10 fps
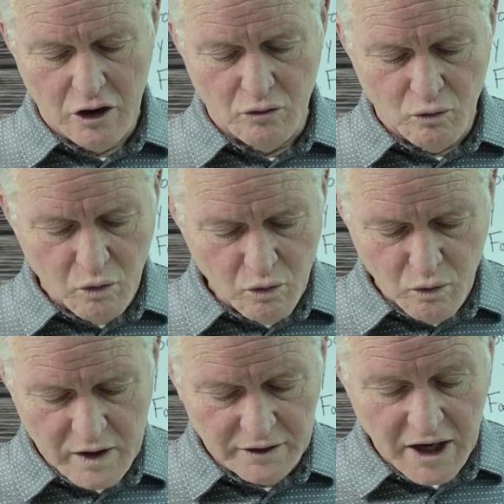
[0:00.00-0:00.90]

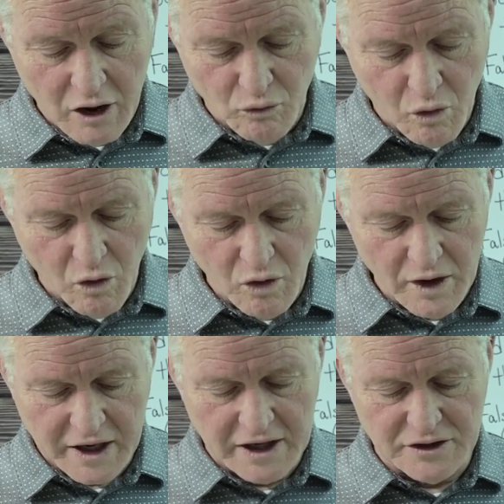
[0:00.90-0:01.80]
Will not war
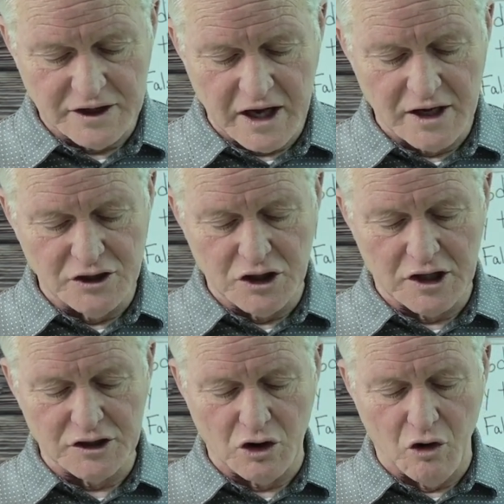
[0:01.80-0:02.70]
against the
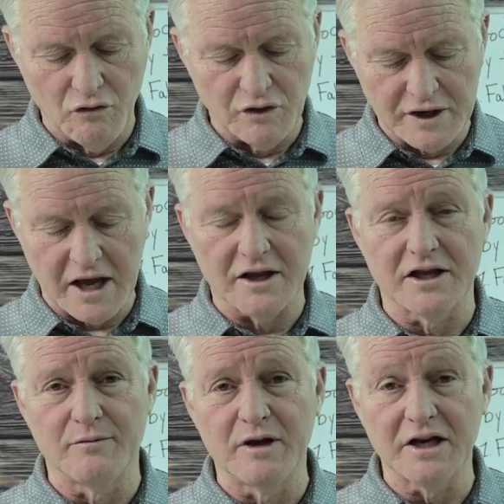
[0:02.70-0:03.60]
unjust overtake
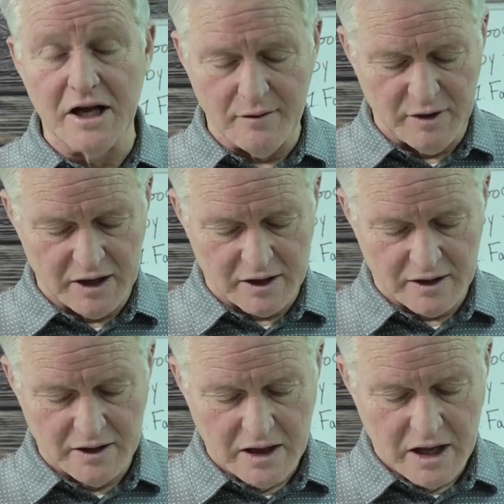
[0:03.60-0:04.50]
them in Gibeah?
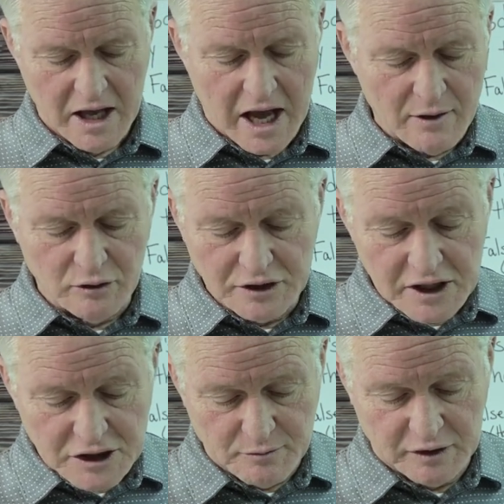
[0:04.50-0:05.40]
I will
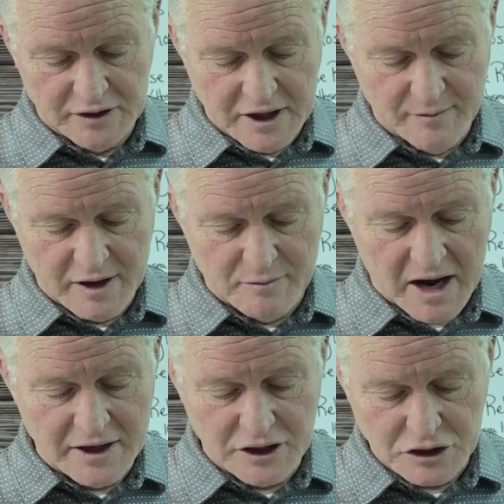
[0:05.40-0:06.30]
discipline them at
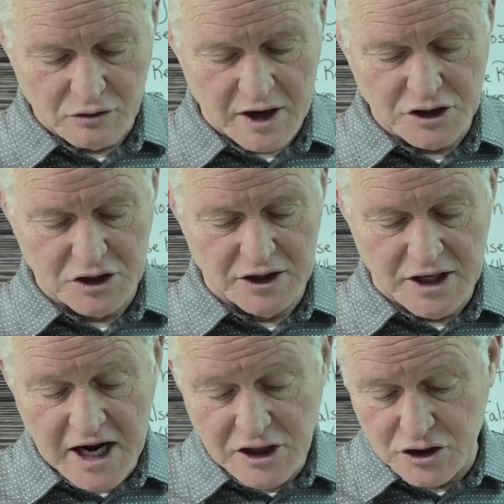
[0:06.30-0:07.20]
my discretion.
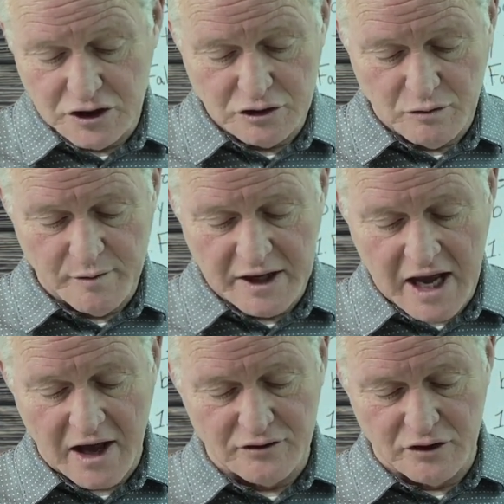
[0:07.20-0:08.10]
Nations will be
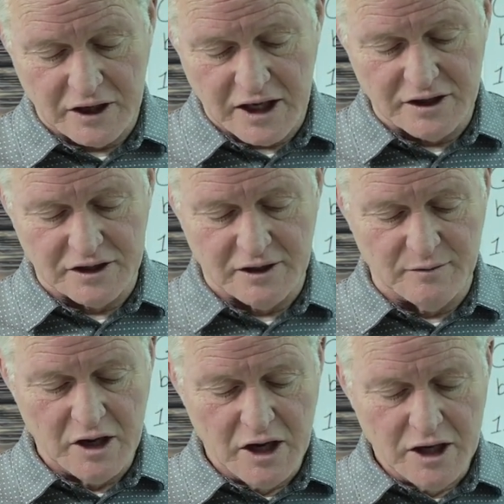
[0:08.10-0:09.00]
gathered against them
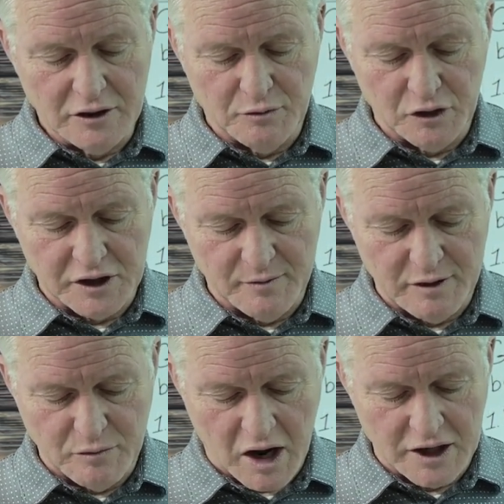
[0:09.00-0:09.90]
to put them
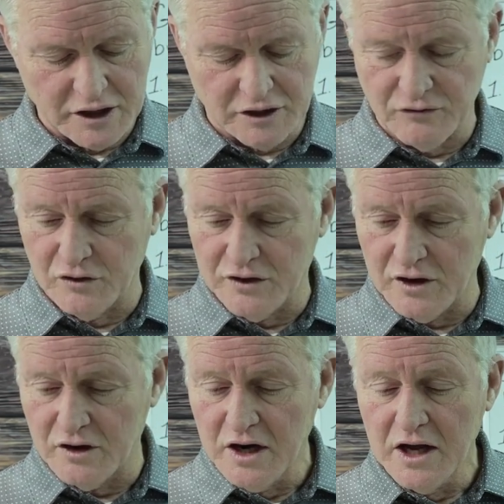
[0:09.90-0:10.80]
in bondage for
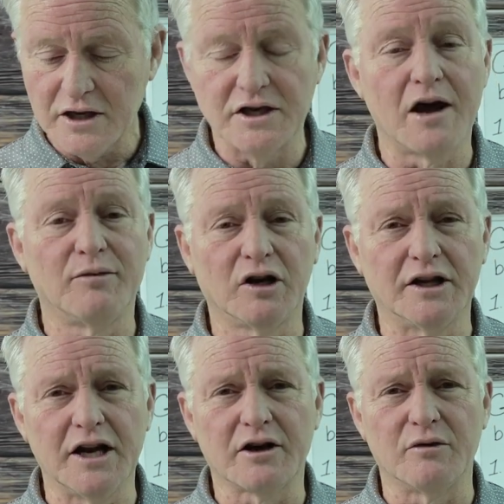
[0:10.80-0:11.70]
their double
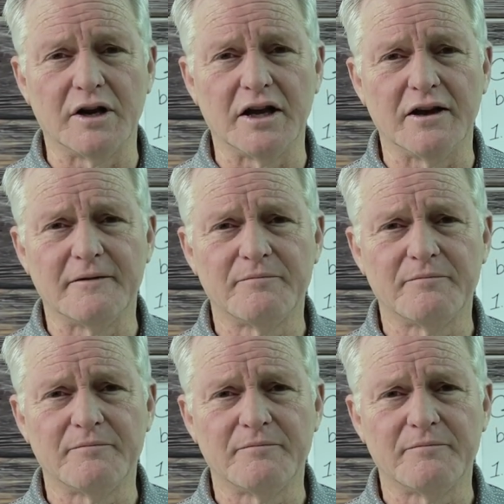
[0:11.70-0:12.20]
iniquity.